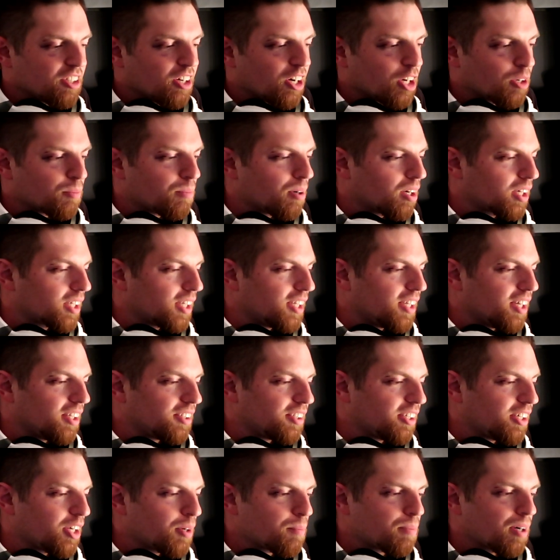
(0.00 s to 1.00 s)
dog barking
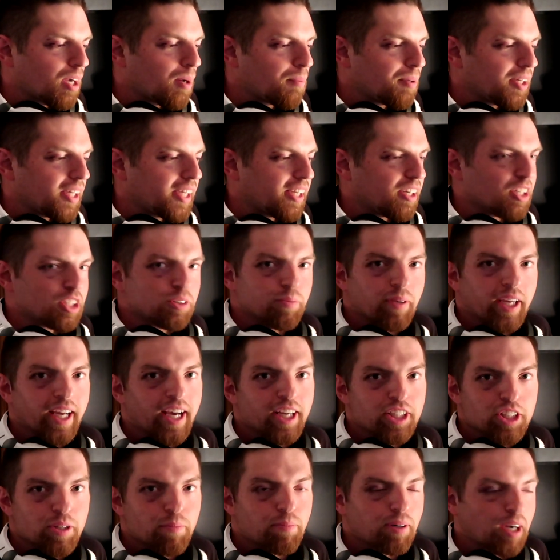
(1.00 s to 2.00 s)
down there. He probably hears me.
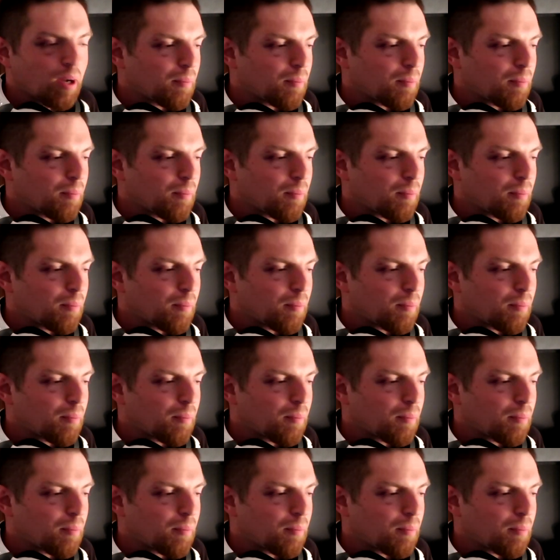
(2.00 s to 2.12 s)
I should